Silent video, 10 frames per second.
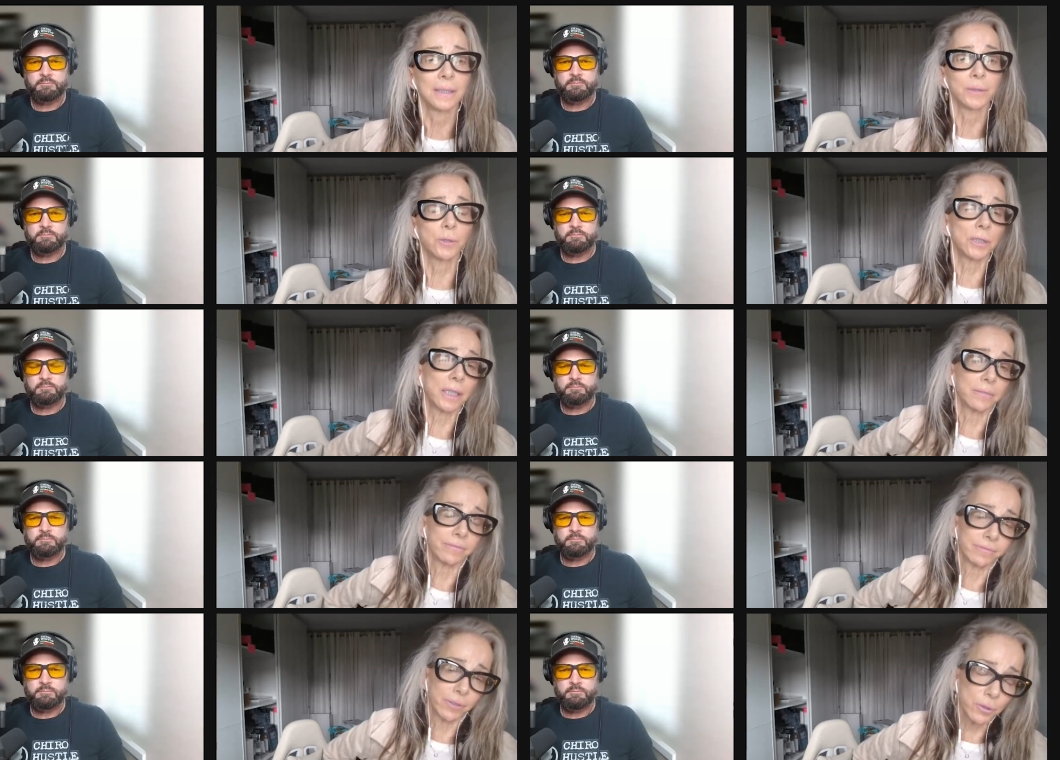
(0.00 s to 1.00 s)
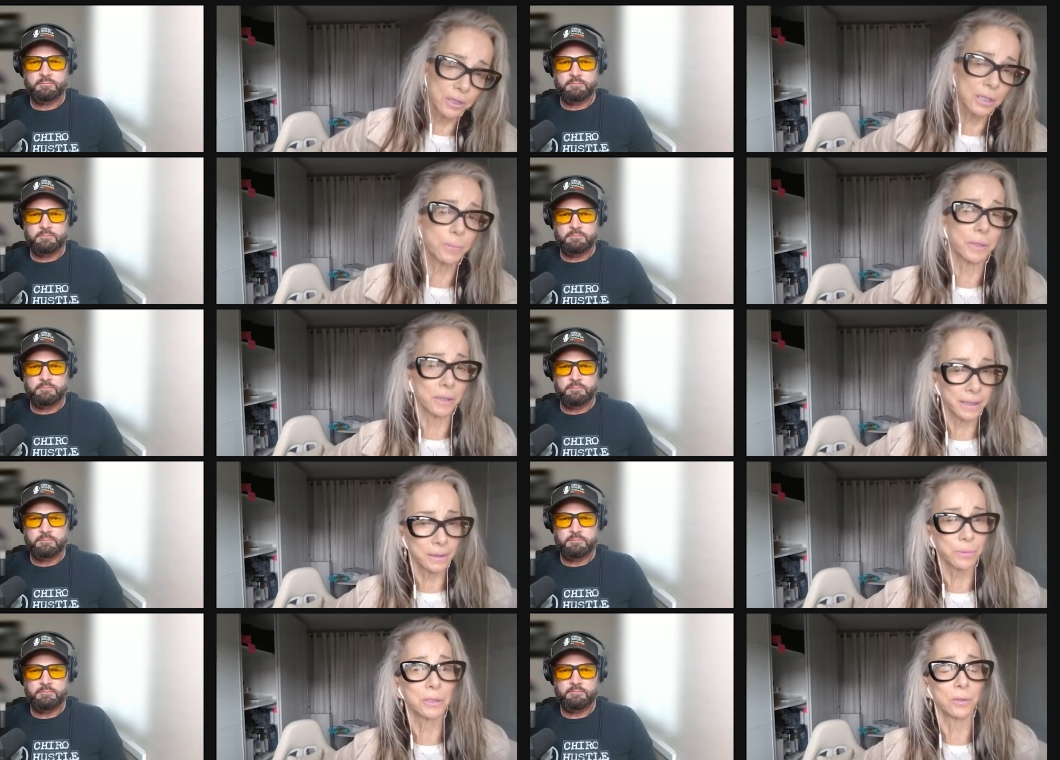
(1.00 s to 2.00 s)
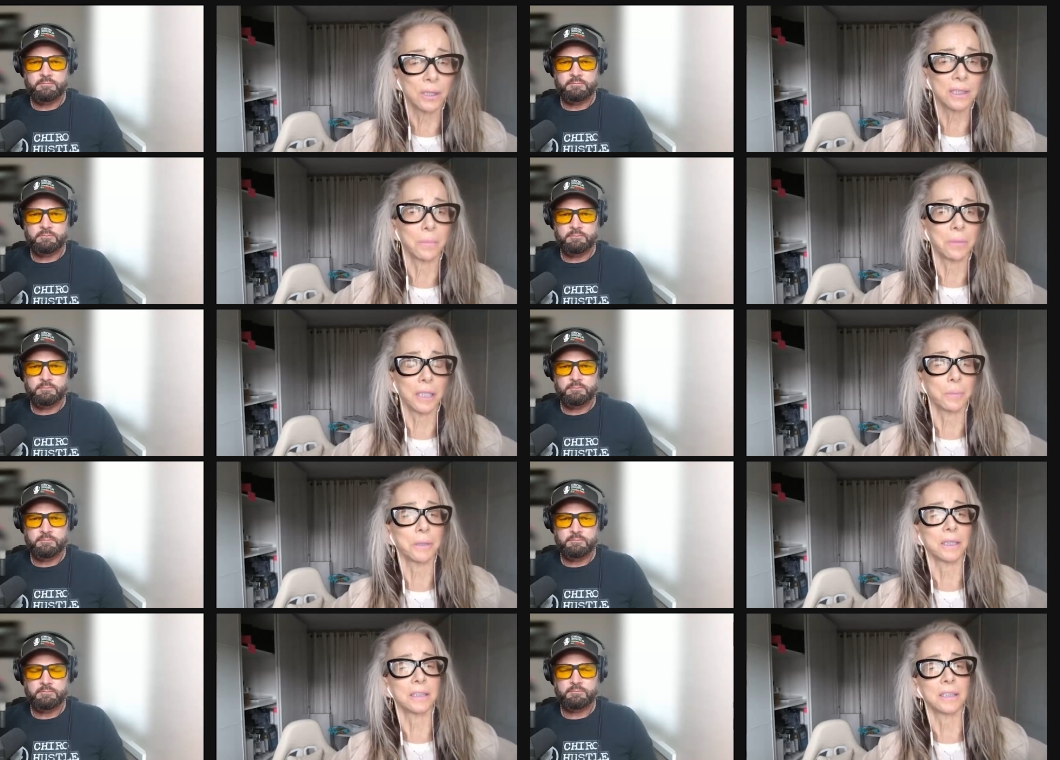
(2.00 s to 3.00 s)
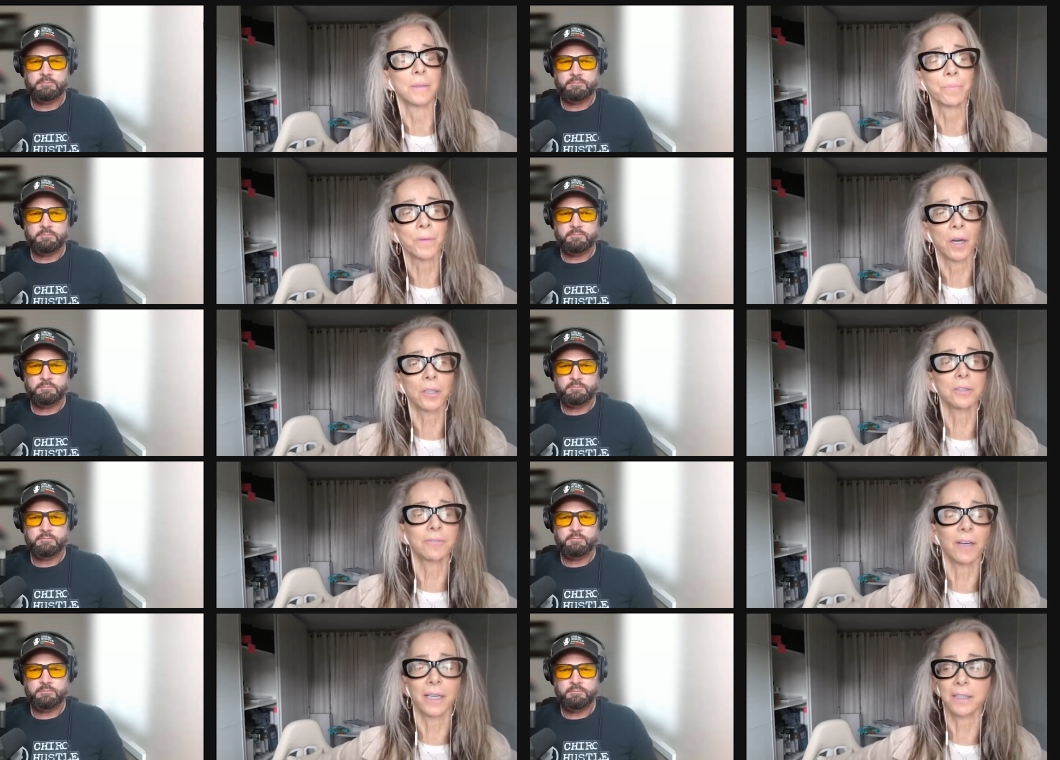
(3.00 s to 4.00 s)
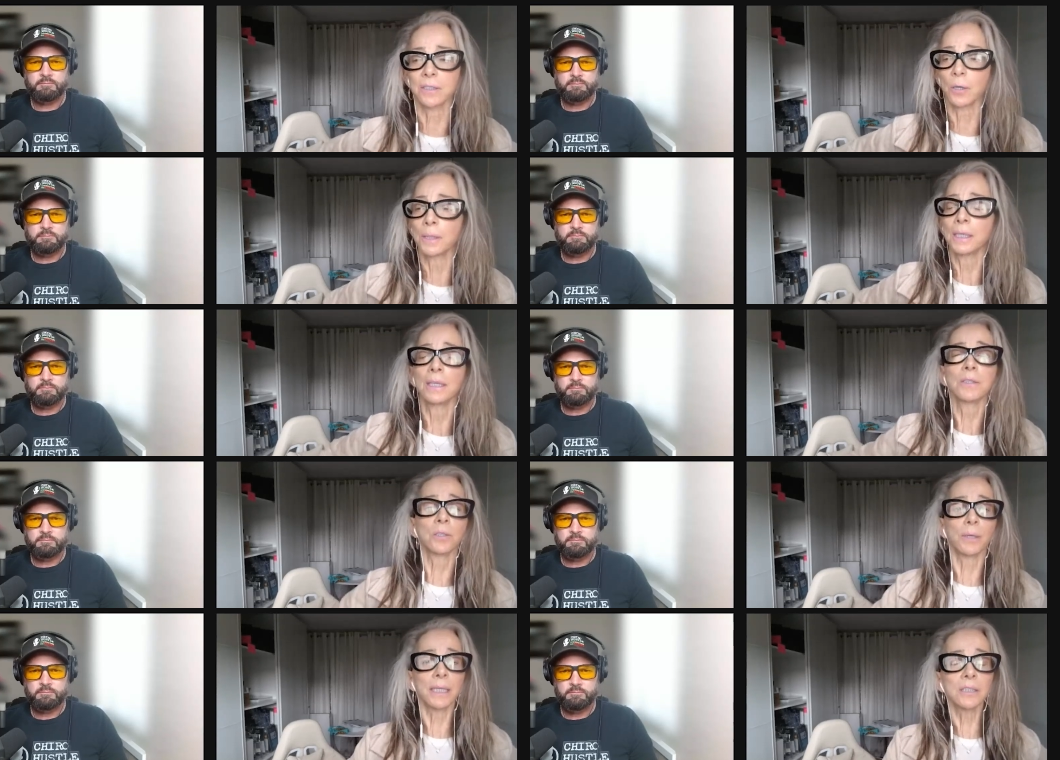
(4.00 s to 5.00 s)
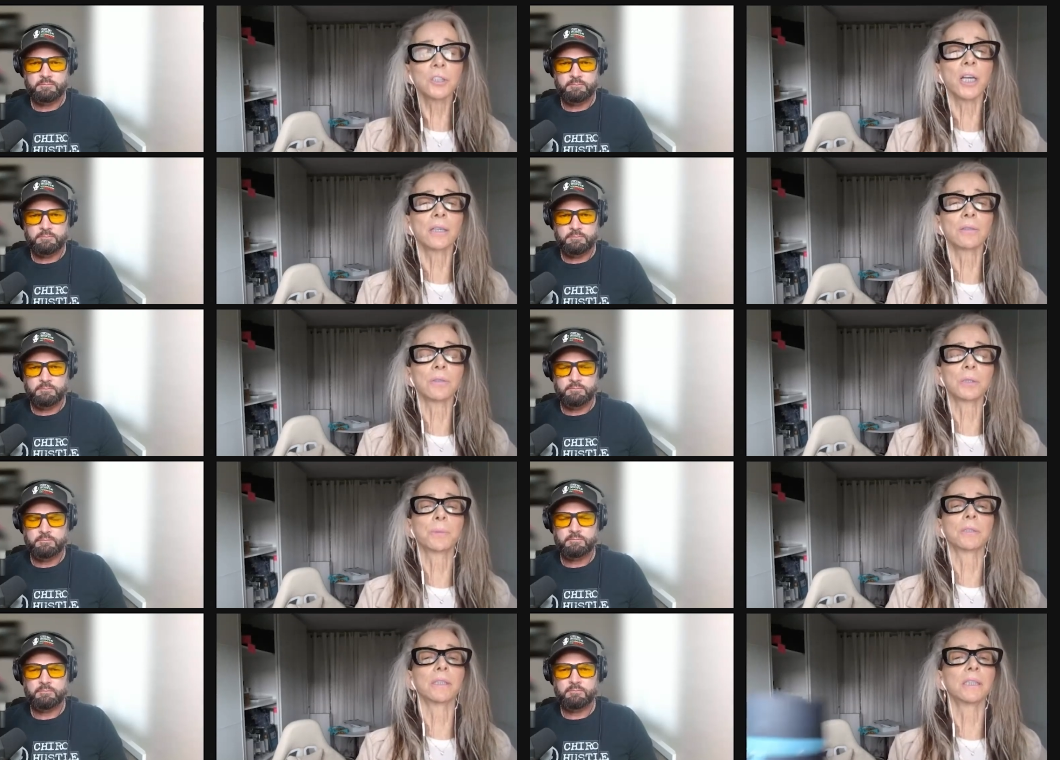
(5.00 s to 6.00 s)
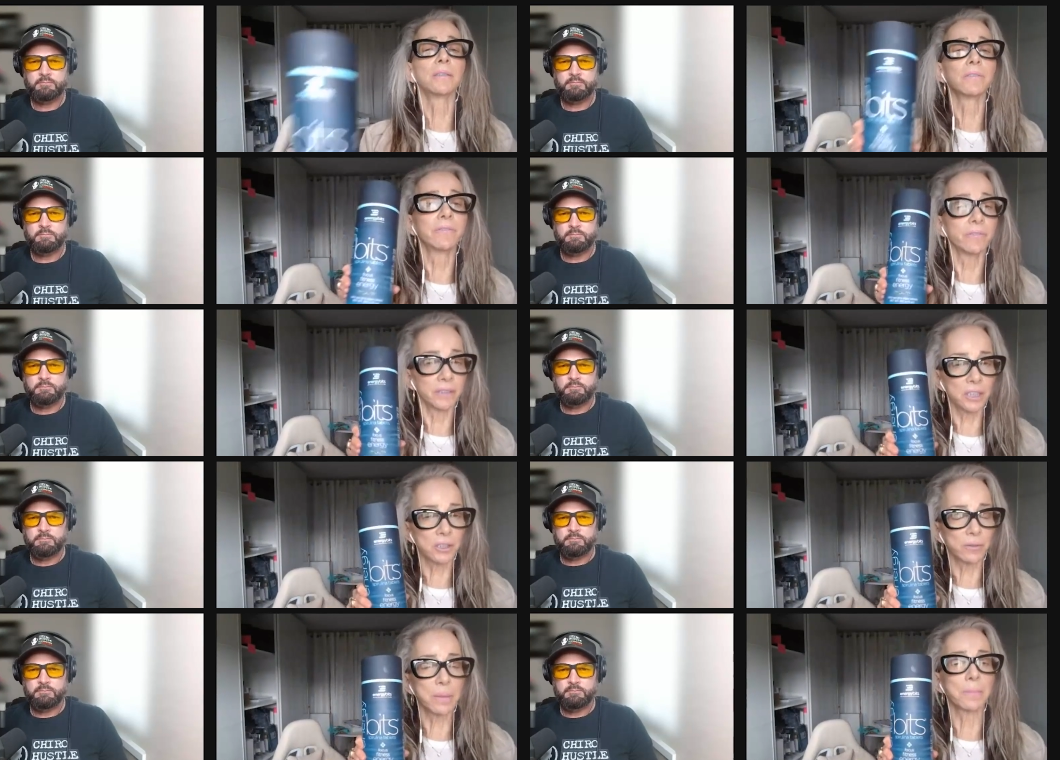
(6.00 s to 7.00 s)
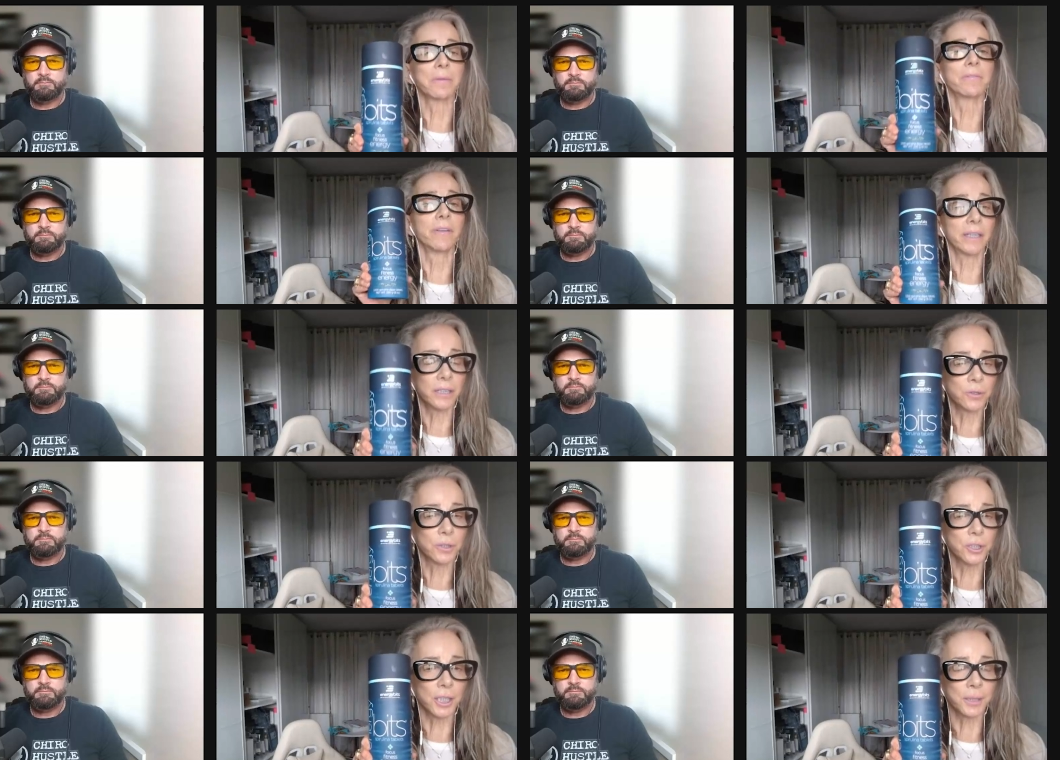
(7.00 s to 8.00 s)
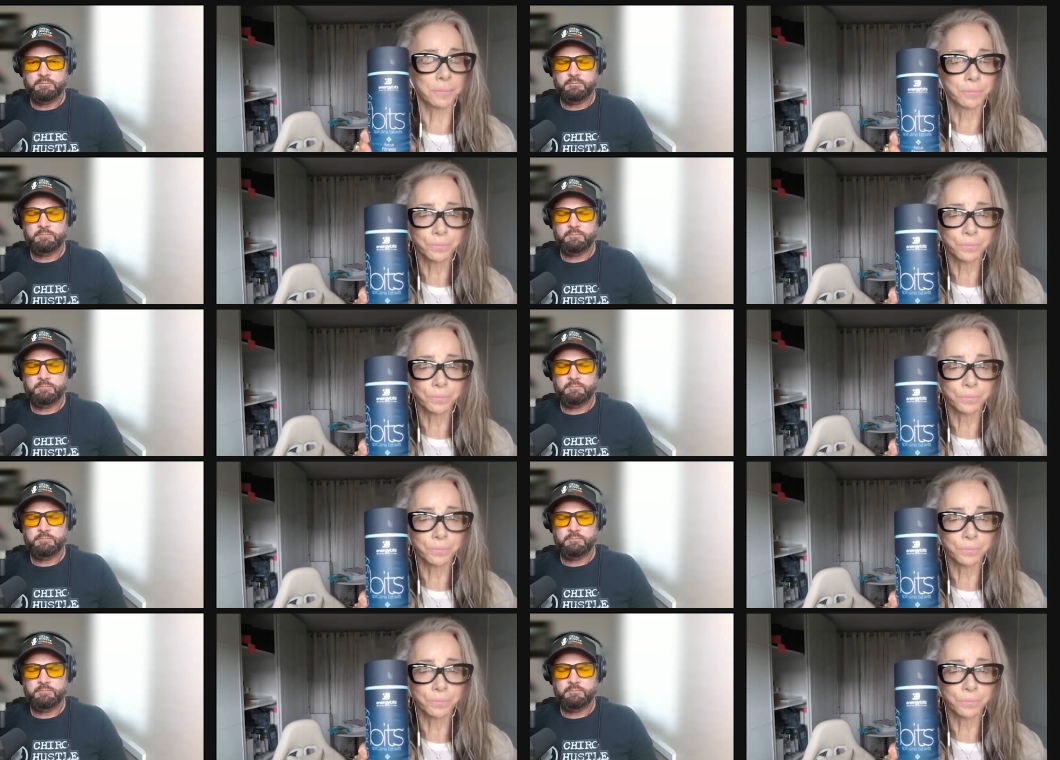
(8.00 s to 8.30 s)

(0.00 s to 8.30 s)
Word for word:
Speaker 1: You could get frozen spirulina, it would do the same thing, but it's hard to find. So, so in general, spirulina, just to remember, very nourishing,